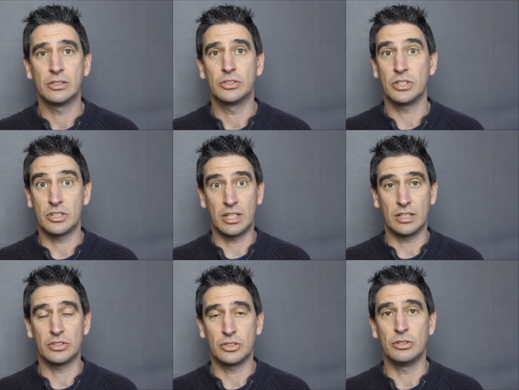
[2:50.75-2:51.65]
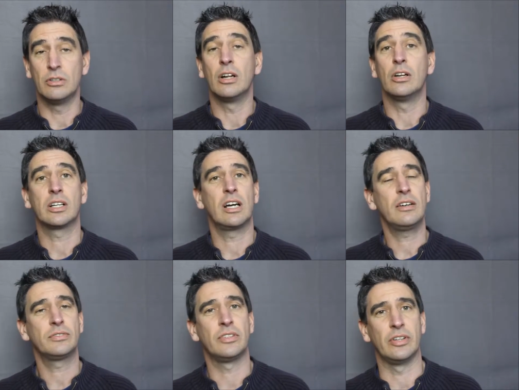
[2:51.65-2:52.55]
to start to look
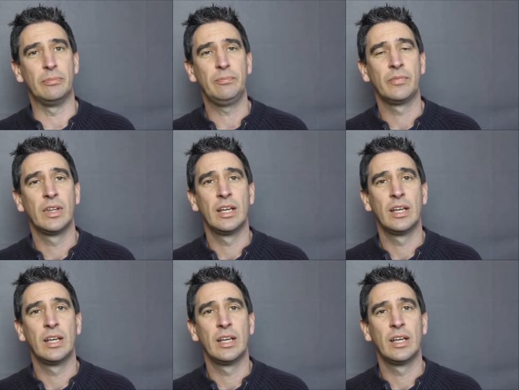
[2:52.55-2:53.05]
after them